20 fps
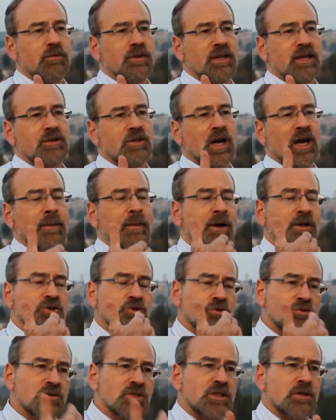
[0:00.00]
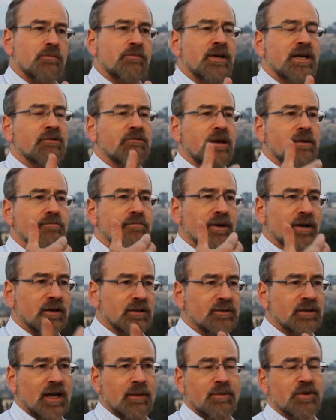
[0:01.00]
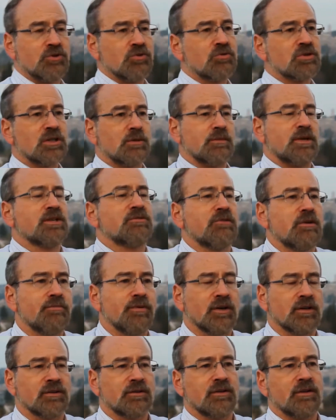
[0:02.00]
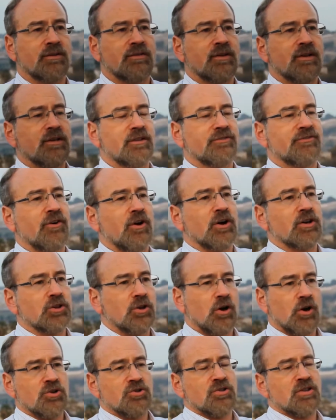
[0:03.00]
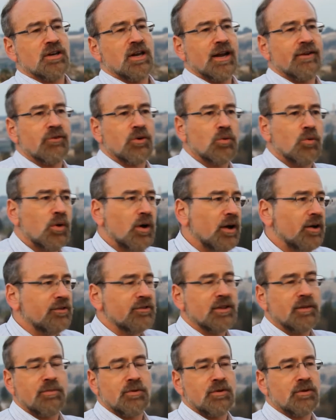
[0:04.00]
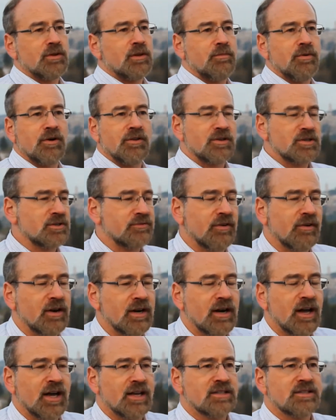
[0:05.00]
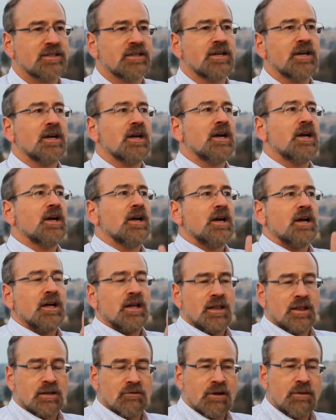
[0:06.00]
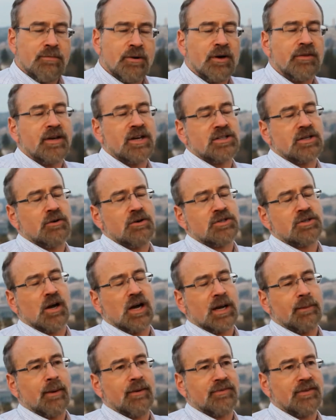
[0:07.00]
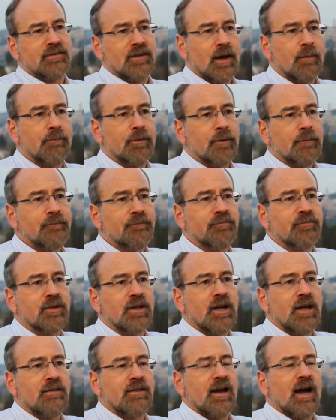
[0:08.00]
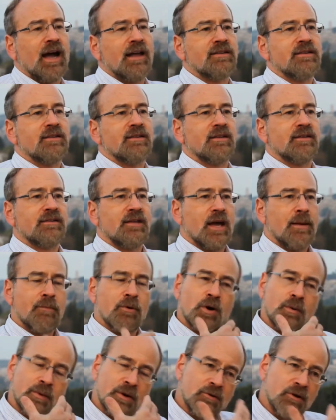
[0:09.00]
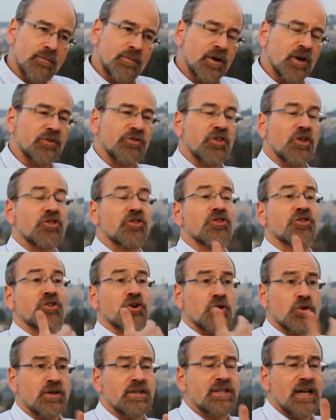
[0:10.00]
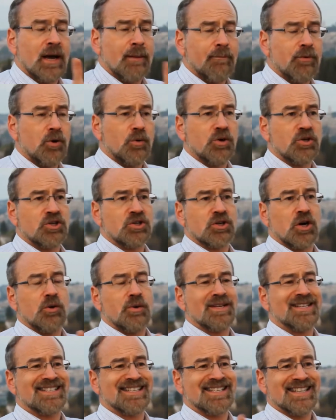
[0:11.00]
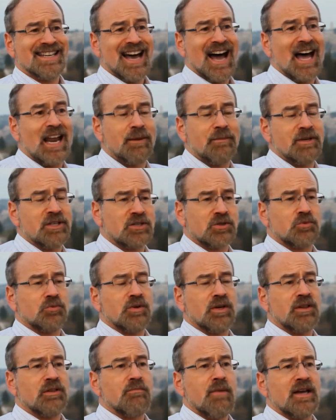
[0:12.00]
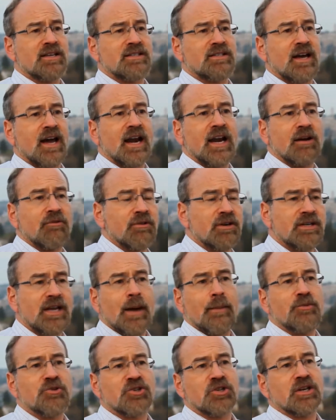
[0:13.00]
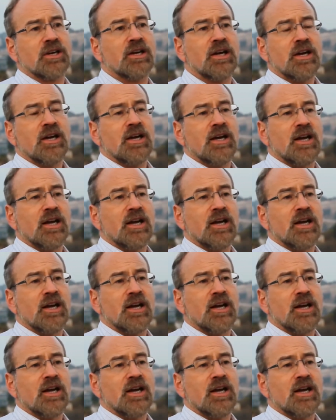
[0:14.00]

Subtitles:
When they talk about Jerusalem being rebuilt, I mean, Jerusalem is rebuilt. The city's far larger than it ever was, and the buildings are very nice. The rebuilding is always talking about the temple. The idea that the temple will be rebuilt, the third temple, which is always synonymous with messianic redemption,